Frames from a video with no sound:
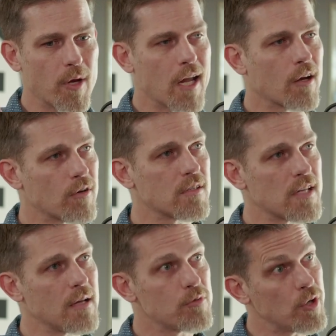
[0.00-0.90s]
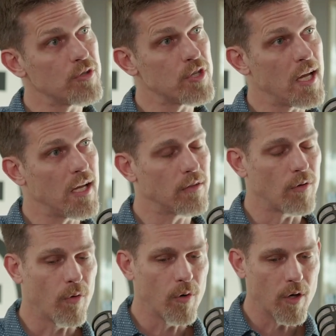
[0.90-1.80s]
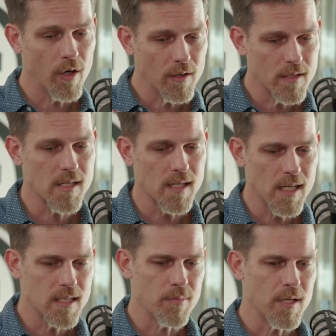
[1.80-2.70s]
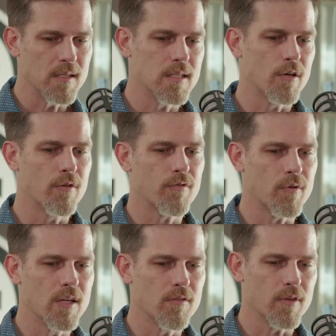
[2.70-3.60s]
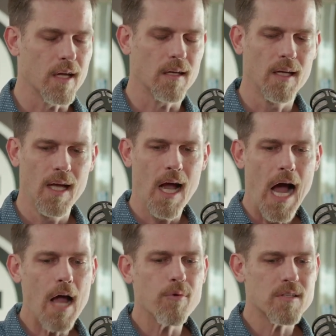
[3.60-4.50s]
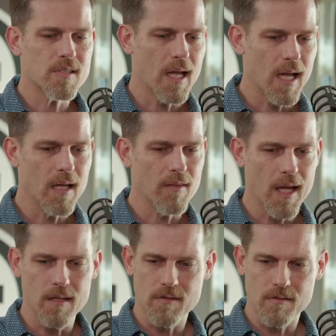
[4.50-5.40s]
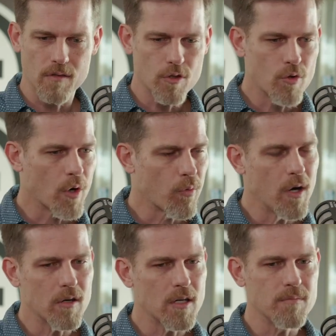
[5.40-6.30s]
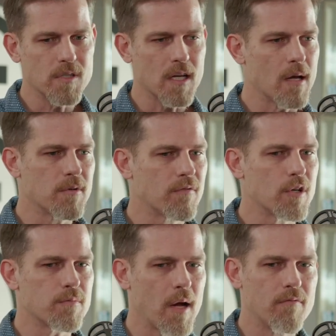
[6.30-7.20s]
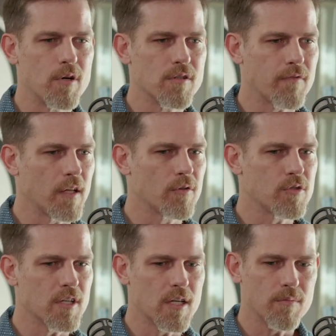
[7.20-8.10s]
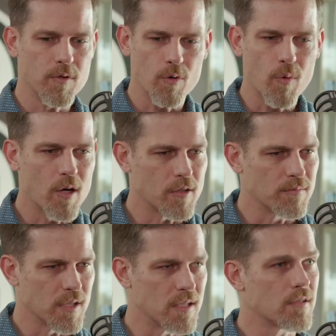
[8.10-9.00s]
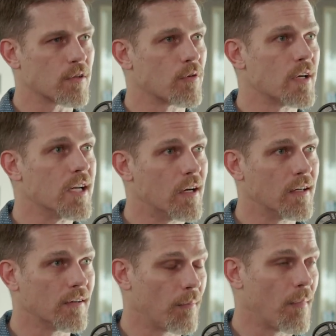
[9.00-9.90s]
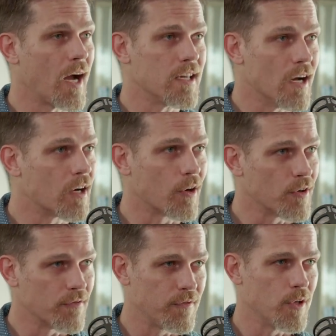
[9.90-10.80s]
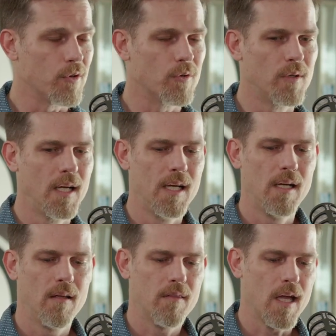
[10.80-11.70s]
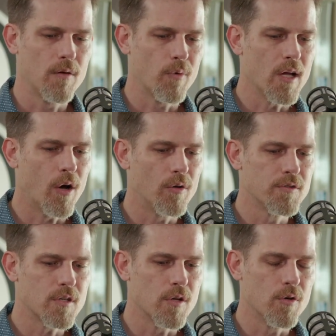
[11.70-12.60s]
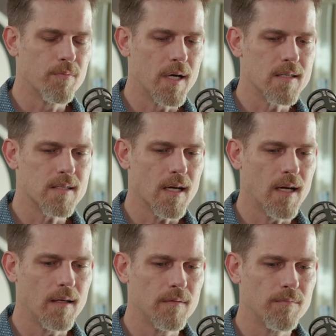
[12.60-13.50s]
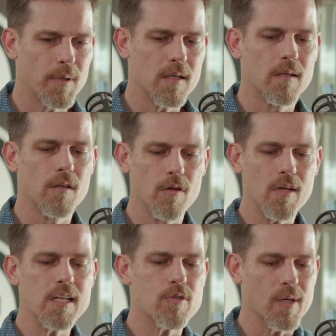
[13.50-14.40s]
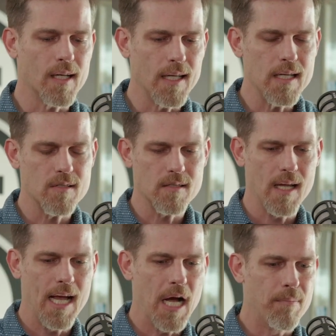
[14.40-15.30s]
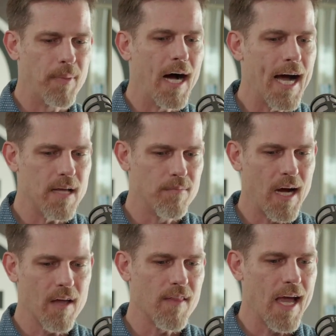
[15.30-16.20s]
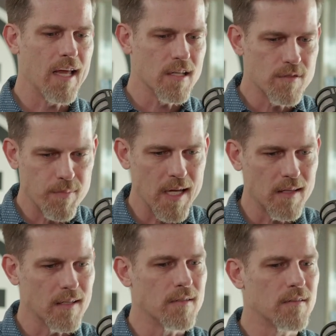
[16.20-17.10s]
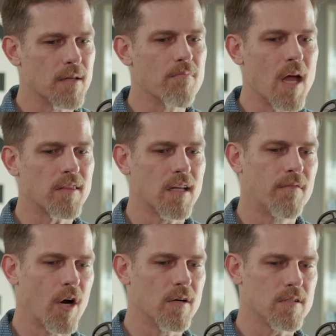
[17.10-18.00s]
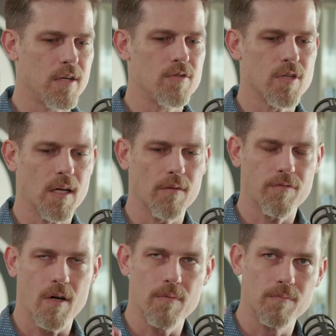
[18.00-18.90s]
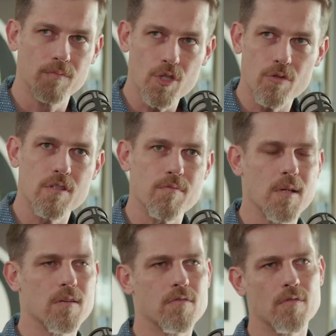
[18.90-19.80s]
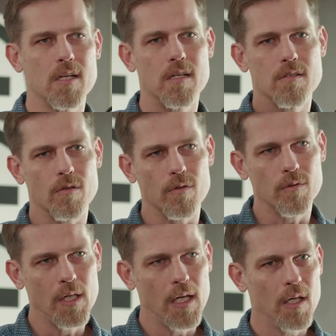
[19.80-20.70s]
we can't go to the same church at? Or does it need to be a tier three thing? I would say that you are welcome to come to verse by verse fellowship. You're welcome to disagree on my young earth view that we hold to, but you need to at least abide by that as being the method of our teaching, from children's ministry to,